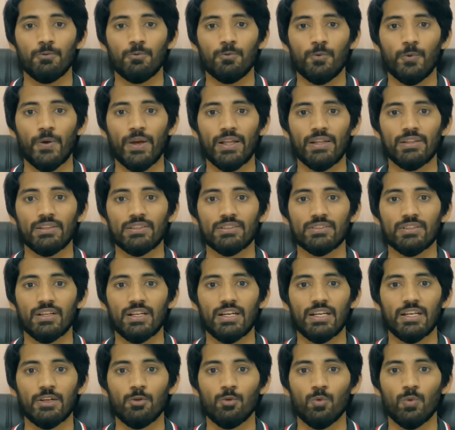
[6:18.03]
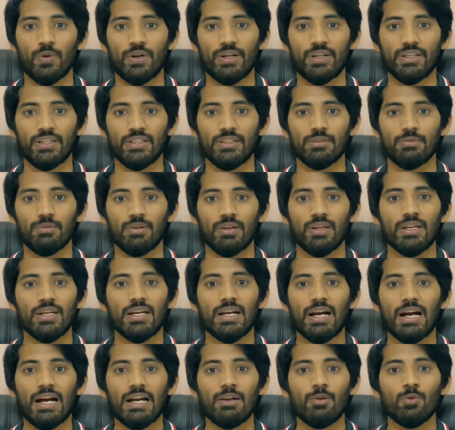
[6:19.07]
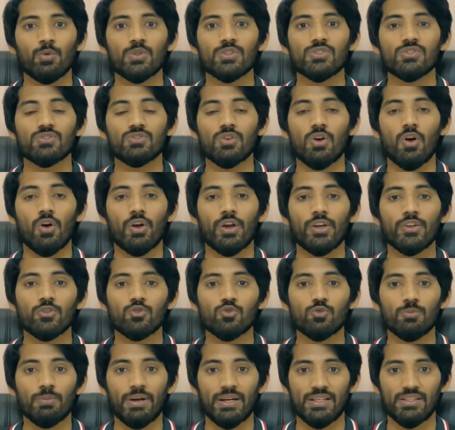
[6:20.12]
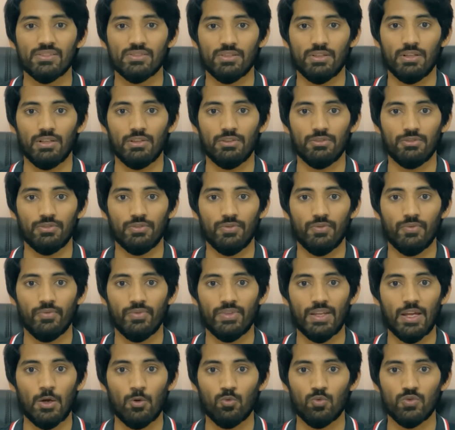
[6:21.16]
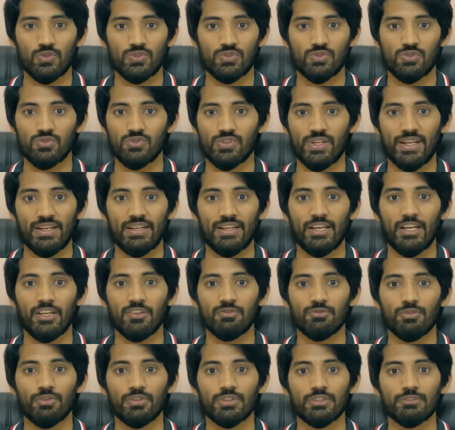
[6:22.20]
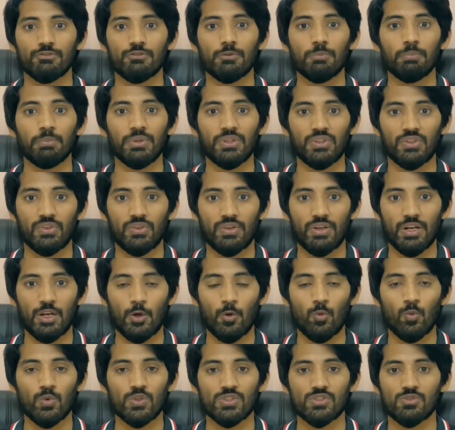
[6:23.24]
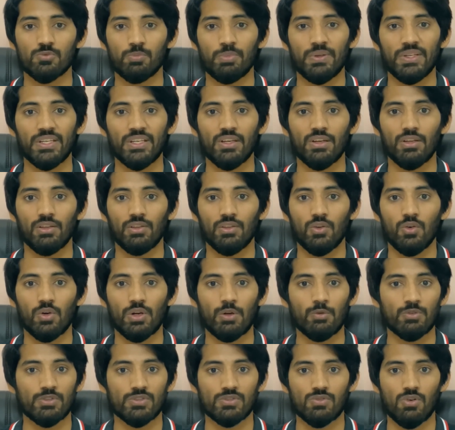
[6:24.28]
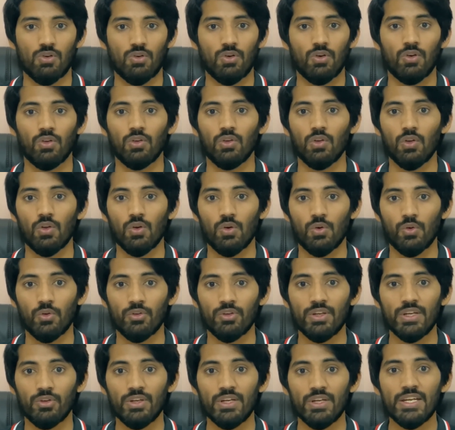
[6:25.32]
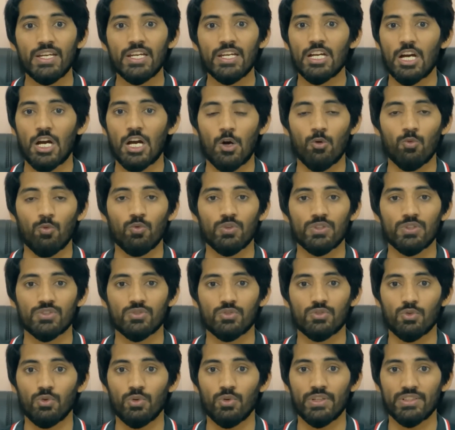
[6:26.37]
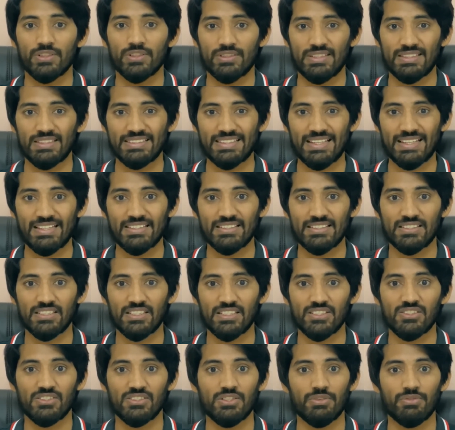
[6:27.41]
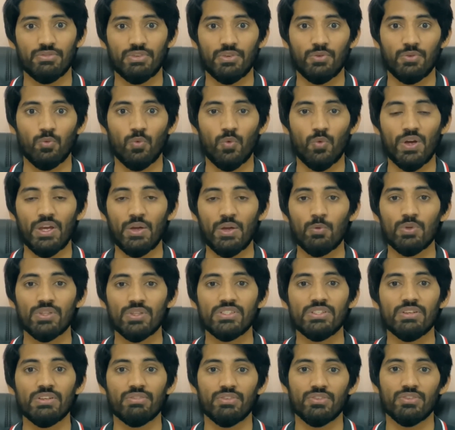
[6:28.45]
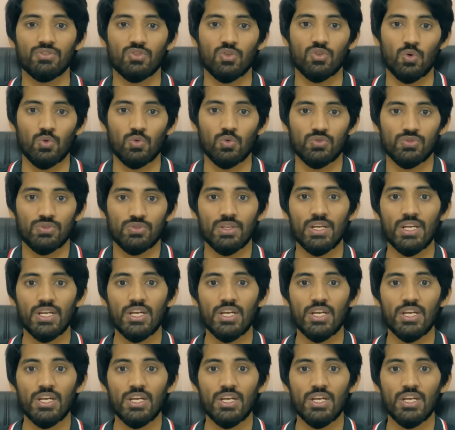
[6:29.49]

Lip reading: felt like worried. I was talking to myself, I was standing in front of the mirror, I was speaking alone, I was talking alone, I was throwing sentences different way with different tones.